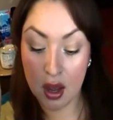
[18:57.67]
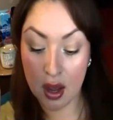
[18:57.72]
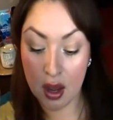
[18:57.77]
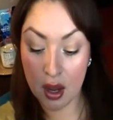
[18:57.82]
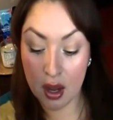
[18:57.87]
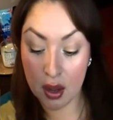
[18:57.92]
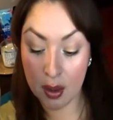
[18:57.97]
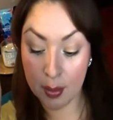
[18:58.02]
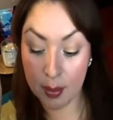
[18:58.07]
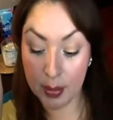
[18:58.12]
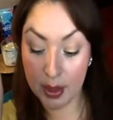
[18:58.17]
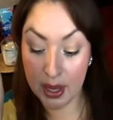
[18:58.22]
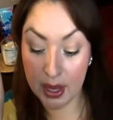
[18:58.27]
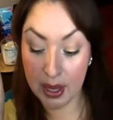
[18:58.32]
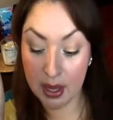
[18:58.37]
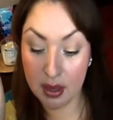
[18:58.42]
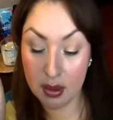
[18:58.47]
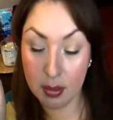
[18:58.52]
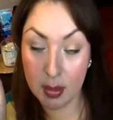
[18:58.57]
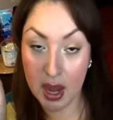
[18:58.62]
um,
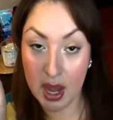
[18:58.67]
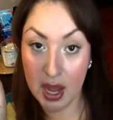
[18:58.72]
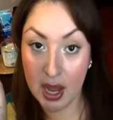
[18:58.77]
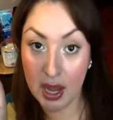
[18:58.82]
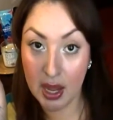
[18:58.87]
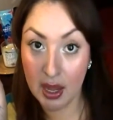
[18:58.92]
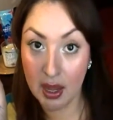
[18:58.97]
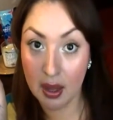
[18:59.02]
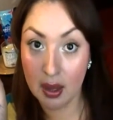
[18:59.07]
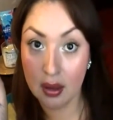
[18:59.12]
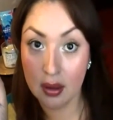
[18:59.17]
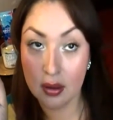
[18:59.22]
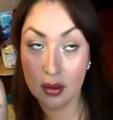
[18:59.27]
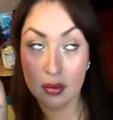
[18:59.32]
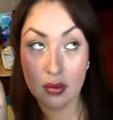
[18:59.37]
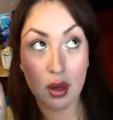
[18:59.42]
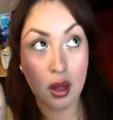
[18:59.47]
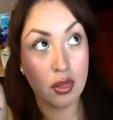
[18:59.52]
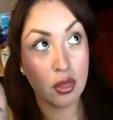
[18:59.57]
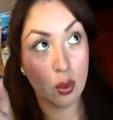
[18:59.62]
in my
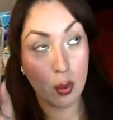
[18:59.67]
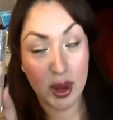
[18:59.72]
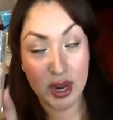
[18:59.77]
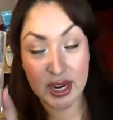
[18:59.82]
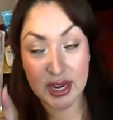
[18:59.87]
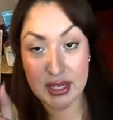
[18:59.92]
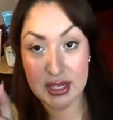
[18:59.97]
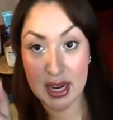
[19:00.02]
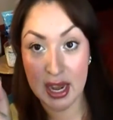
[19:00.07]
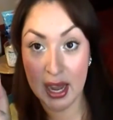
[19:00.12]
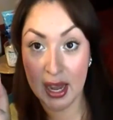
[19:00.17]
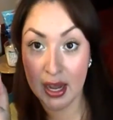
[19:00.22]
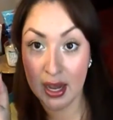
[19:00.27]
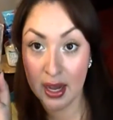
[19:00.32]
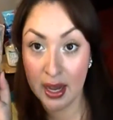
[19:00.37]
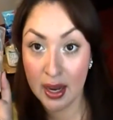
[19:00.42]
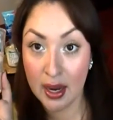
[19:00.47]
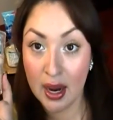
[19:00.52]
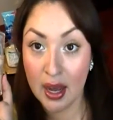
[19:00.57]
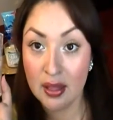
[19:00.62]
on the wedding
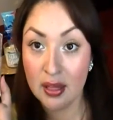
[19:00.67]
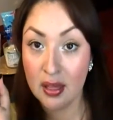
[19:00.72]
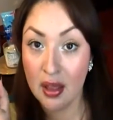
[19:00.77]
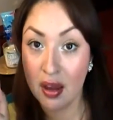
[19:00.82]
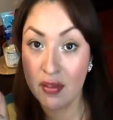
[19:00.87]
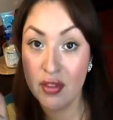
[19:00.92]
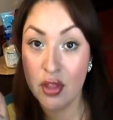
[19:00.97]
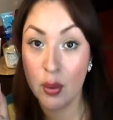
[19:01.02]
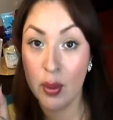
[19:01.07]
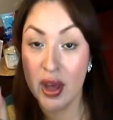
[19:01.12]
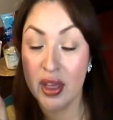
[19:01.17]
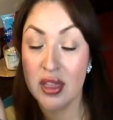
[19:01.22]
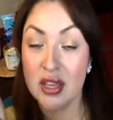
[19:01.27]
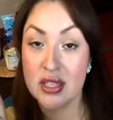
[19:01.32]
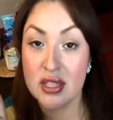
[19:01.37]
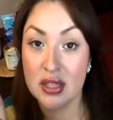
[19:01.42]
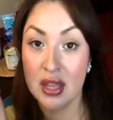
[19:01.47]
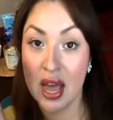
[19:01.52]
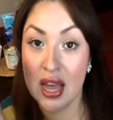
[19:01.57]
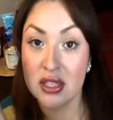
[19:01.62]
day and I love the way
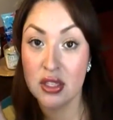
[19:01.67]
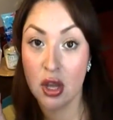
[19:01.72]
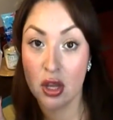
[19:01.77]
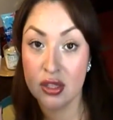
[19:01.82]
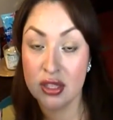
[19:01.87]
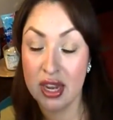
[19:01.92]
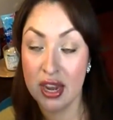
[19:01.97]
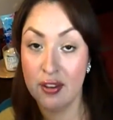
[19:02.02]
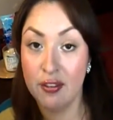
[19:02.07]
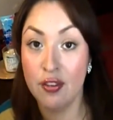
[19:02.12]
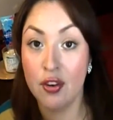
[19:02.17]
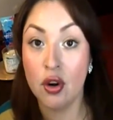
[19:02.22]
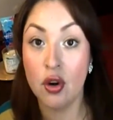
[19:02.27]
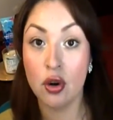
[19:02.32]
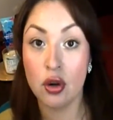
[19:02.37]
this lasts all day for